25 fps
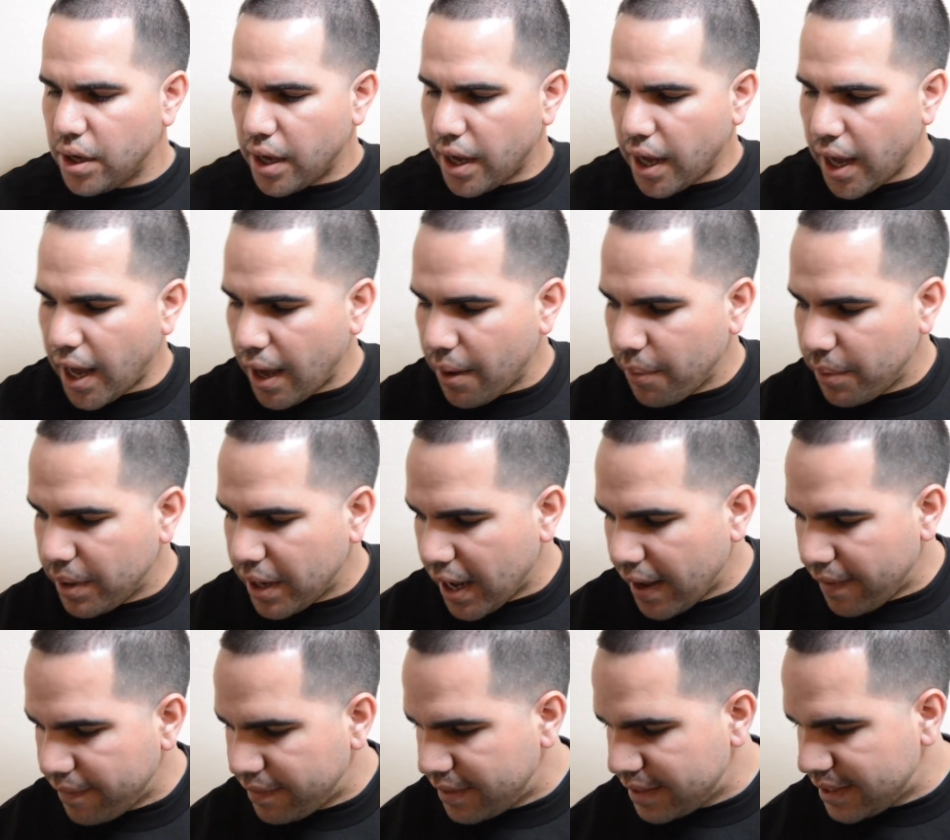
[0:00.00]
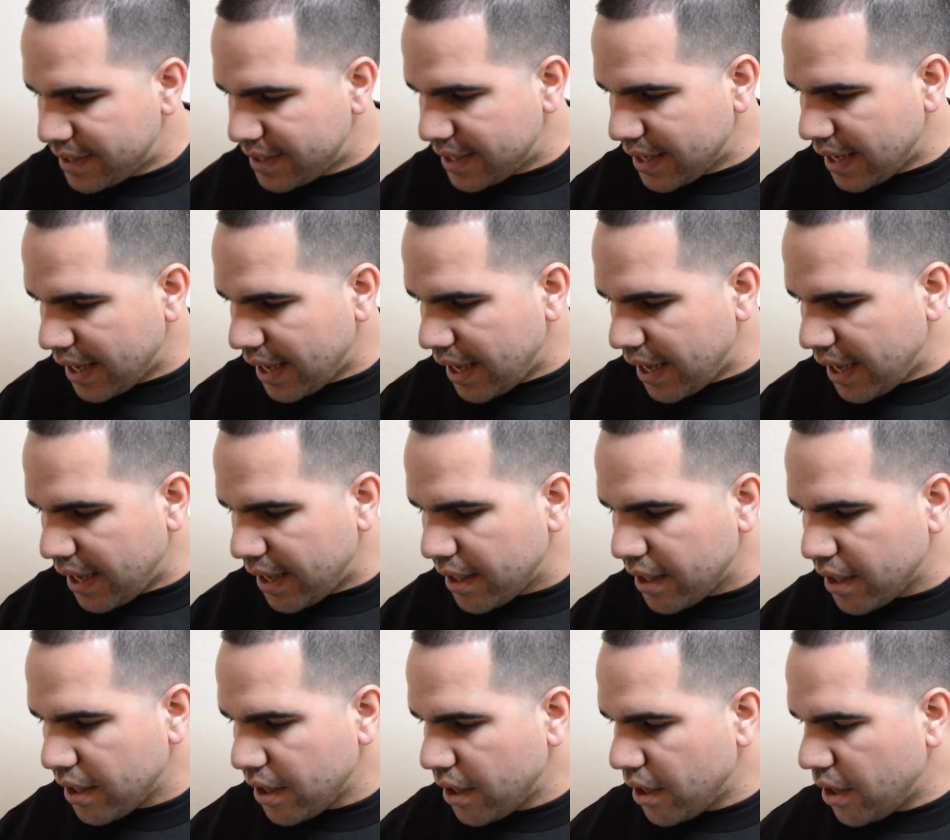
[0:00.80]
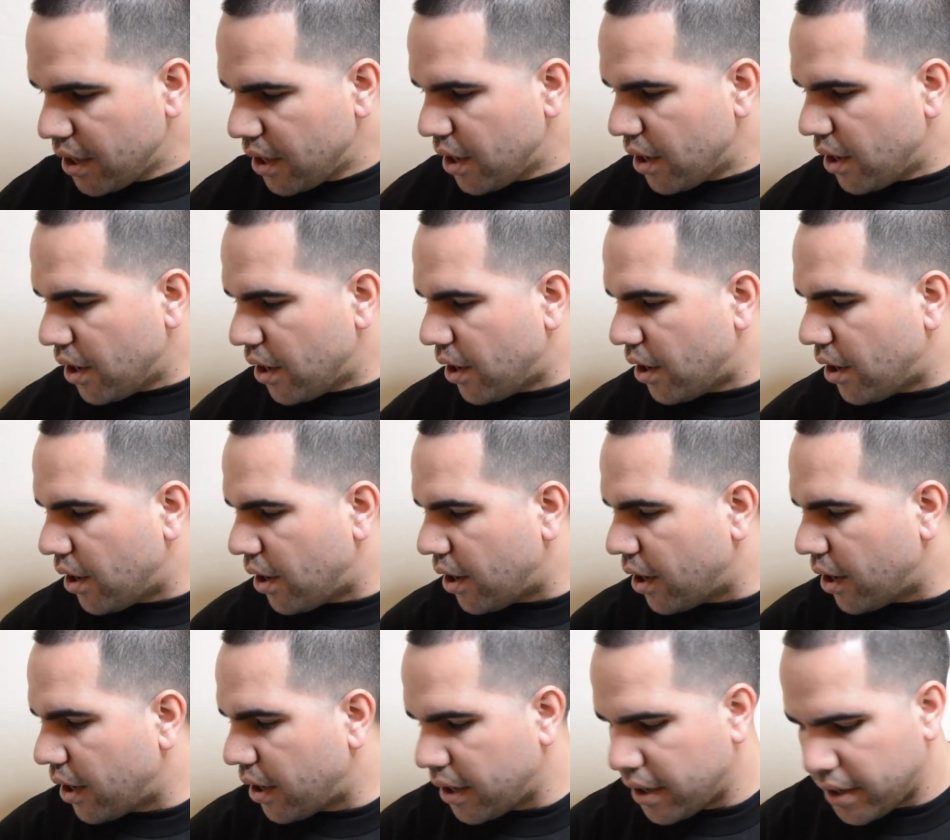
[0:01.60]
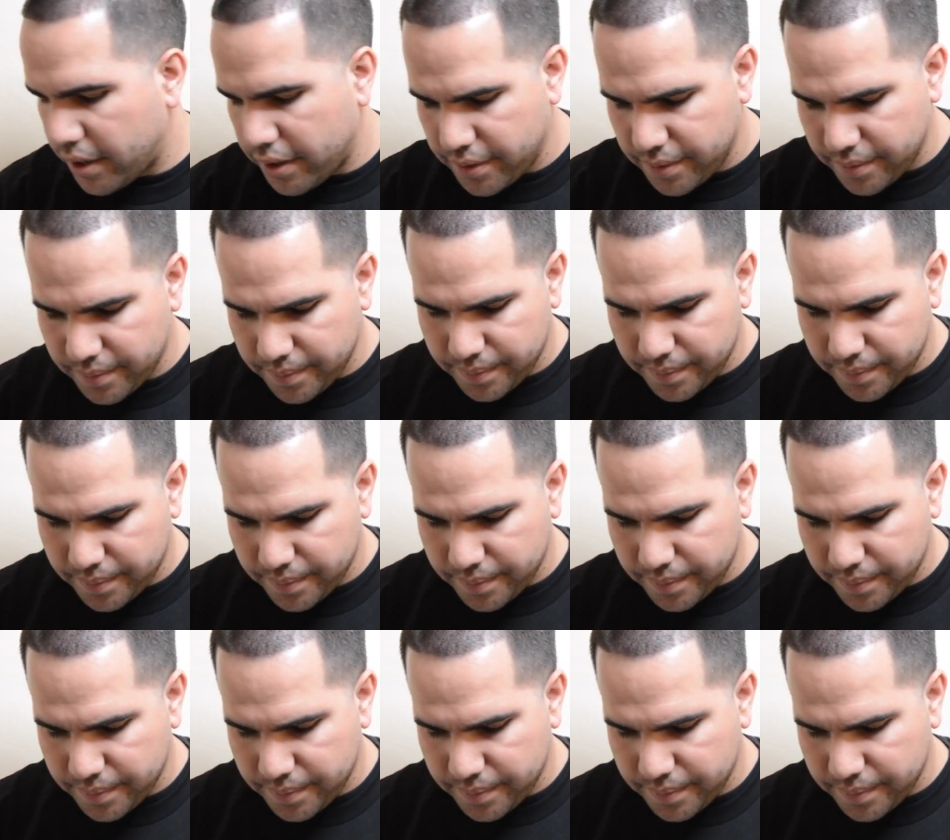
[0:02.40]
I would have to say, are